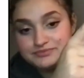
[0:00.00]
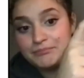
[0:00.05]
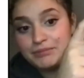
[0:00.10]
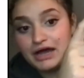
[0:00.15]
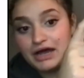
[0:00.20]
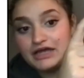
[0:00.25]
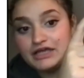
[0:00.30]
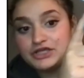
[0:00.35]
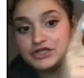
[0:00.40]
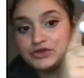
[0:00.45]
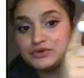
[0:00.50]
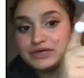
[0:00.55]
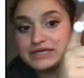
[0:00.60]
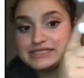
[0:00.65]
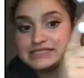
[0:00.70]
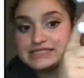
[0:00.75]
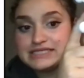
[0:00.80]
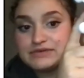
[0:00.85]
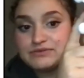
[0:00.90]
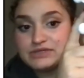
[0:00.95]
but you can
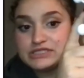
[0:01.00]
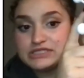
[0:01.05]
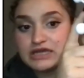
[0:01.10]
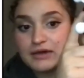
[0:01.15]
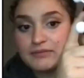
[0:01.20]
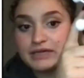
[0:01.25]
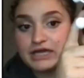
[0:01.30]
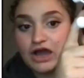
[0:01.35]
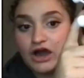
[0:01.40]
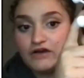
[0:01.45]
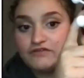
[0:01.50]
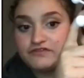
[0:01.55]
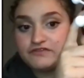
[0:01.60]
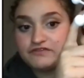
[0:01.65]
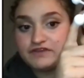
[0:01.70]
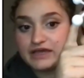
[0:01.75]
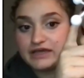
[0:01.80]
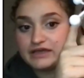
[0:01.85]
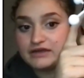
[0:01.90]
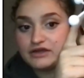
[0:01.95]
see what's coming off of
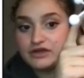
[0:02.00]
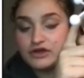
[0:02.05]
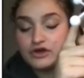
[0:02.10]
it.